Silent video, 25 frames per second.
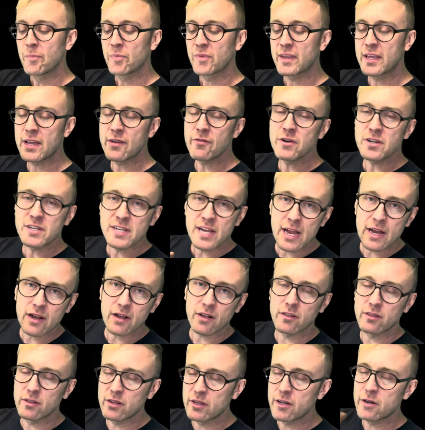give or take a
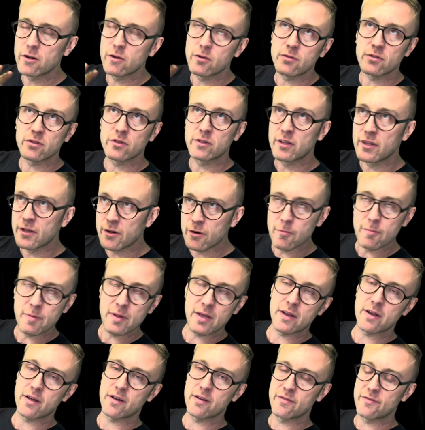little
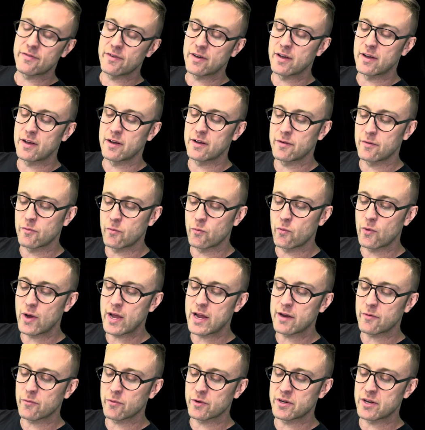bit of
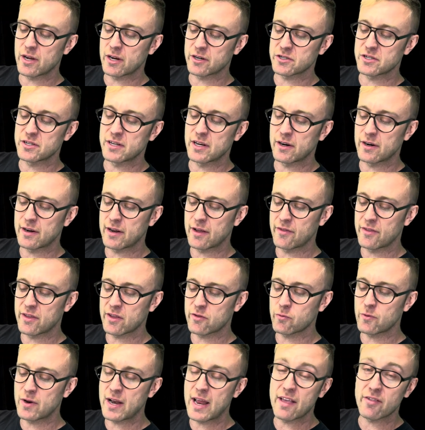weight reduction there. Now
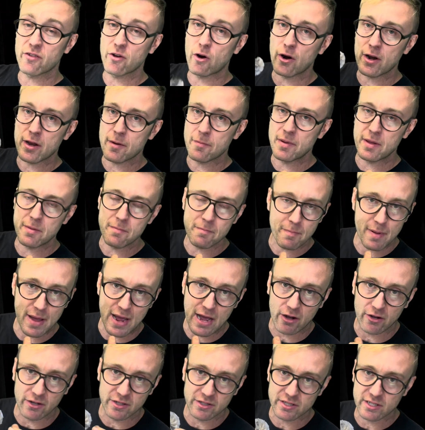this one has already been
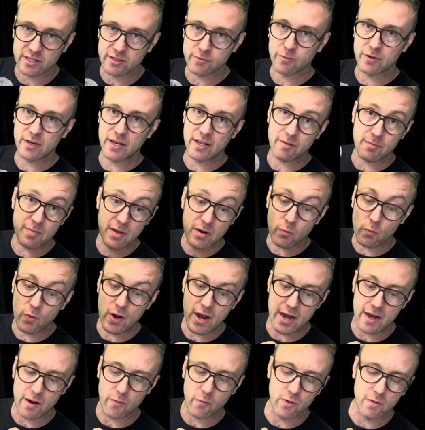balanced. This one has been
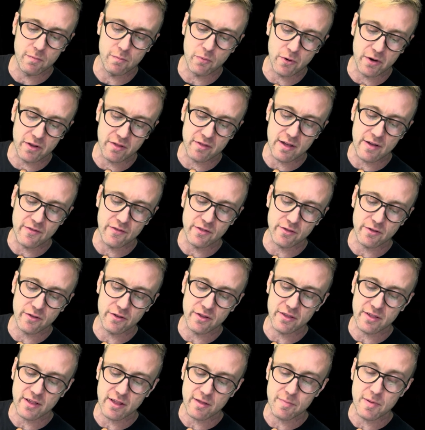weighed at 1.7. So
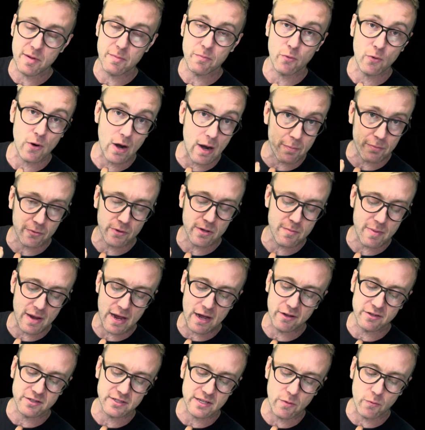this has been properly
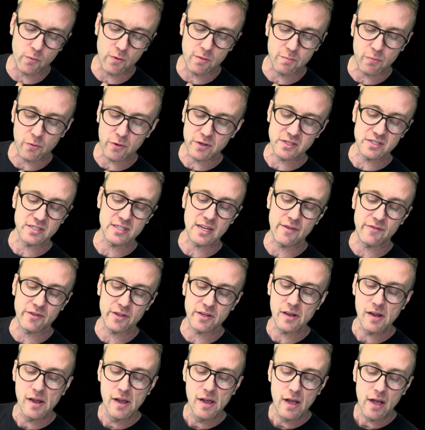balanced at
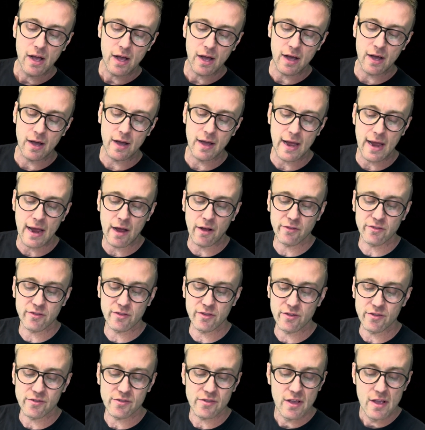1.7
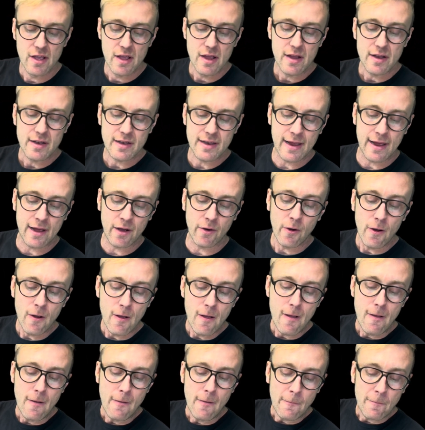ounces. Now,
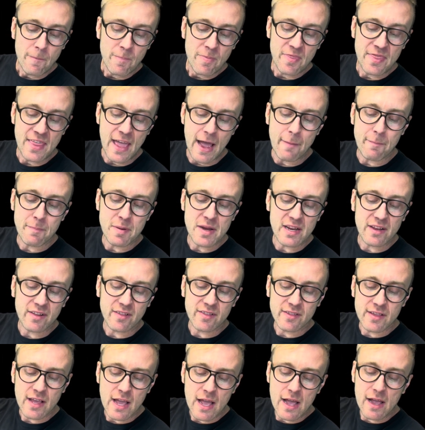that being
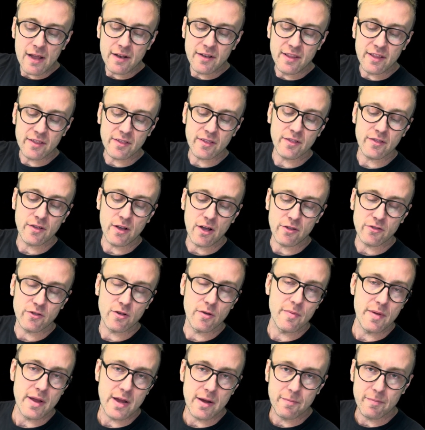said, this is also
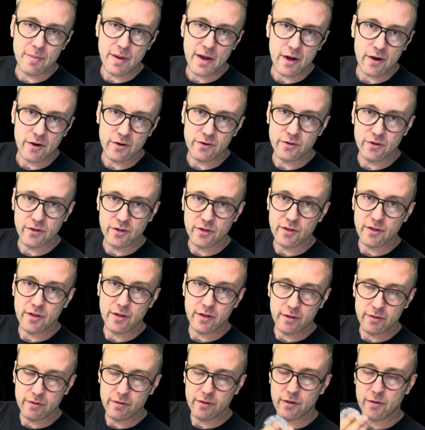being paired
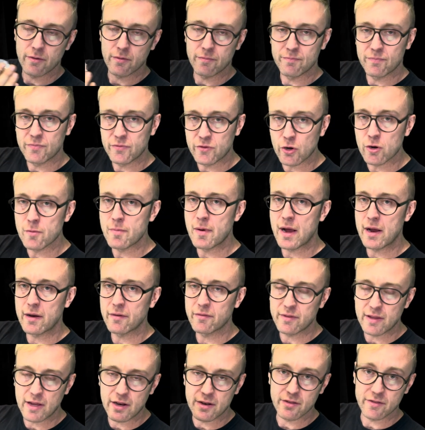to a
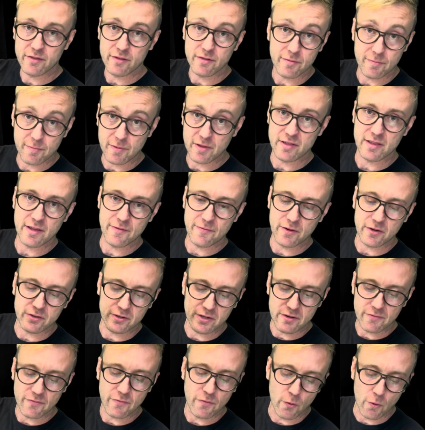turbine that is
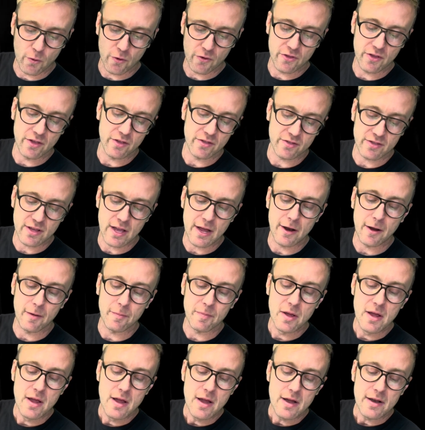specifically for this
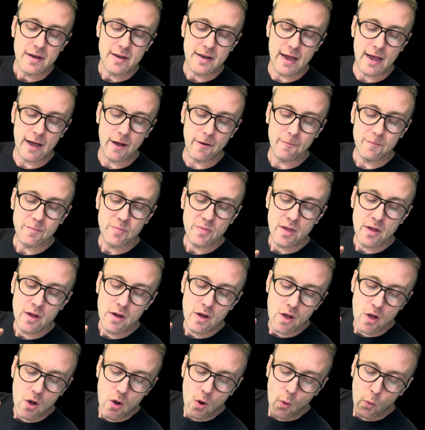setup. Now,
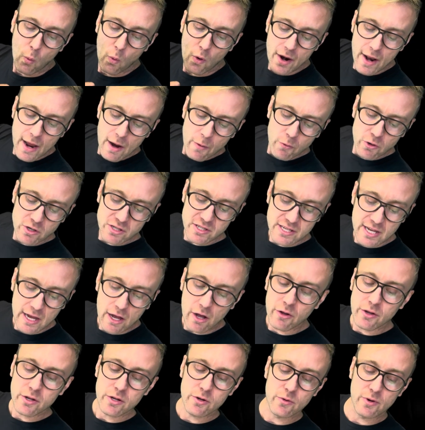what I would
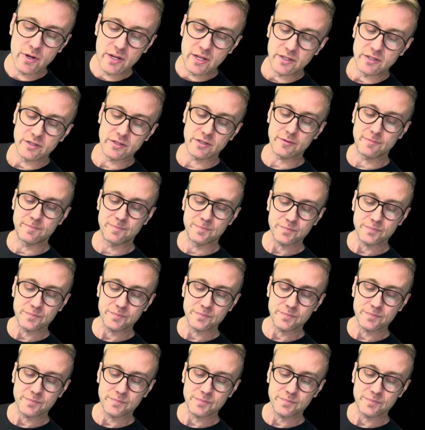tell you is,